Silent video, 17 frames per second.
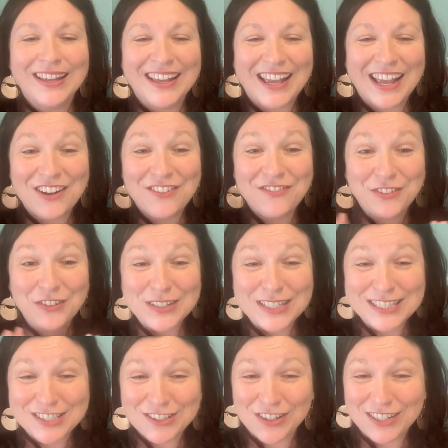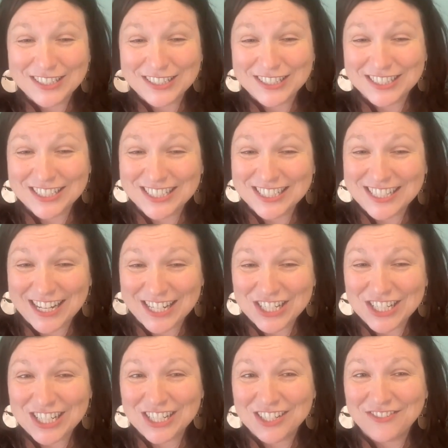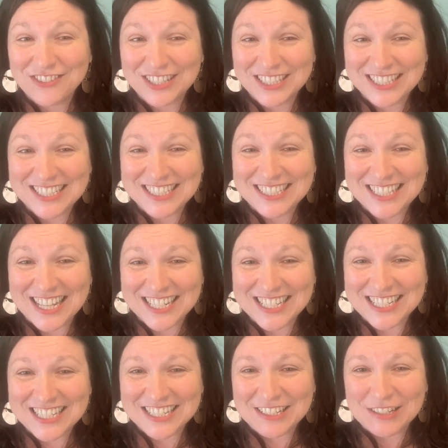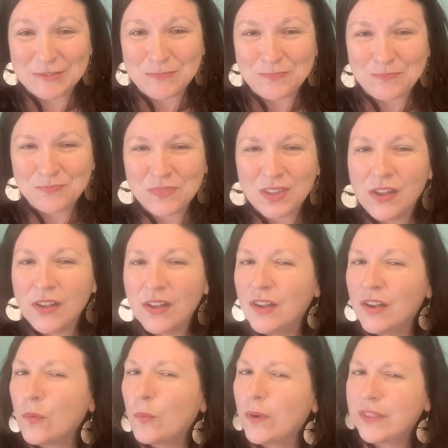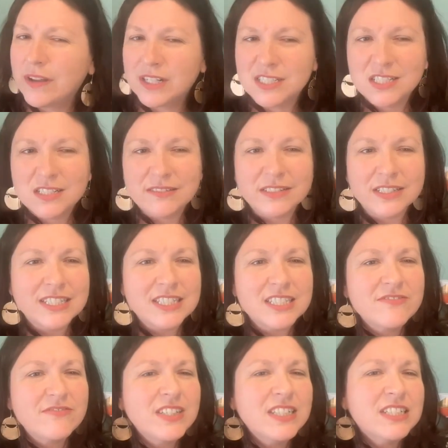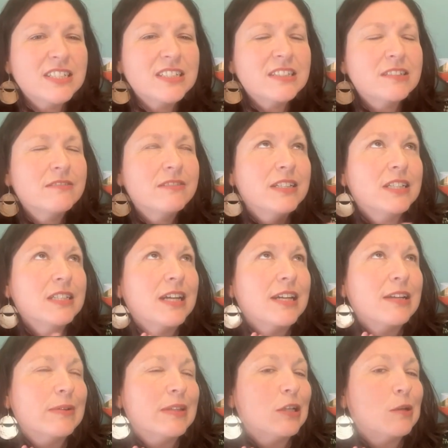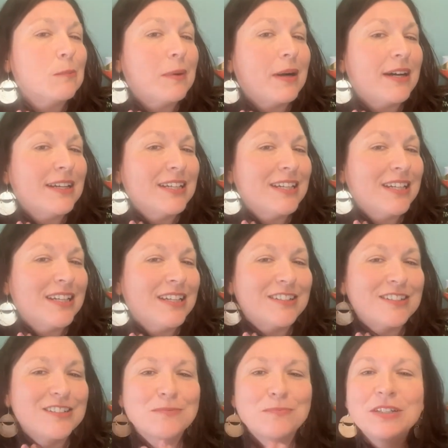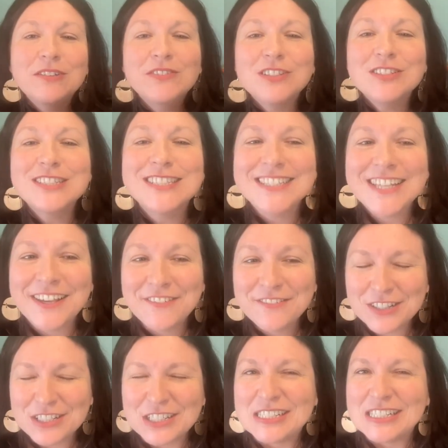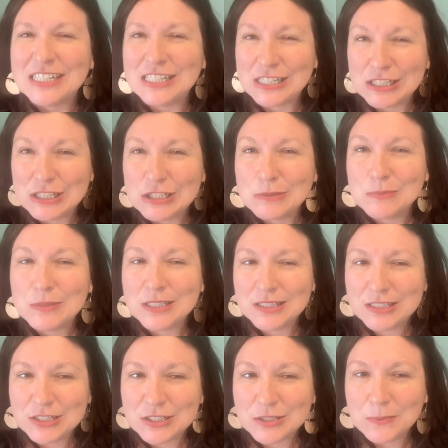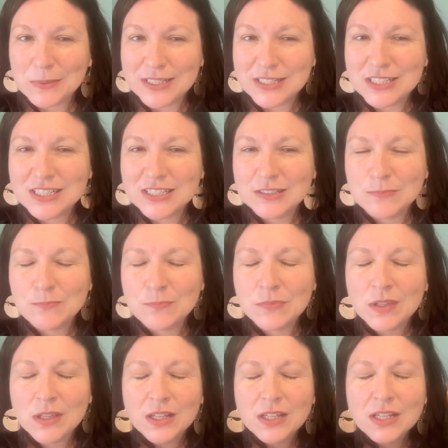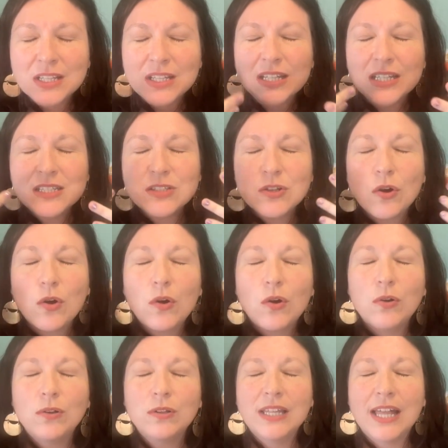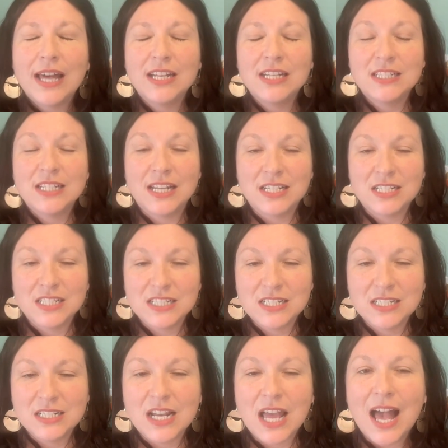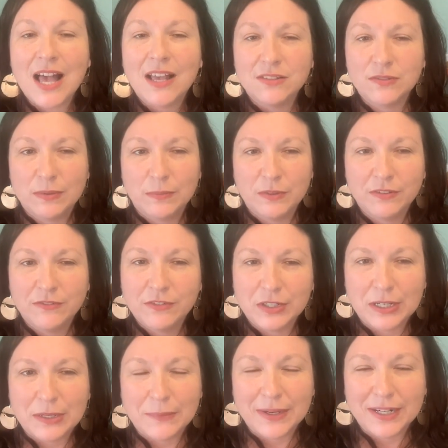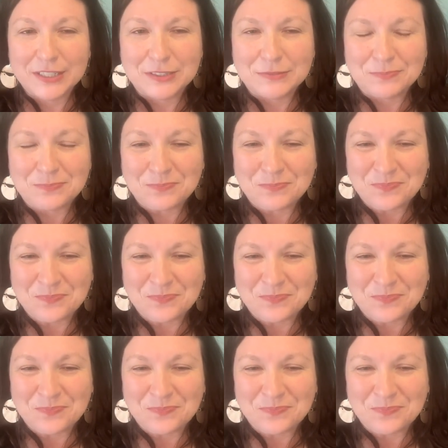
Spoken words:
and focus on your intention for the session. Whether it's to release fear, reconnect with your body, or simply feel safer in an intimate situation, let's hold that intention as we move forward.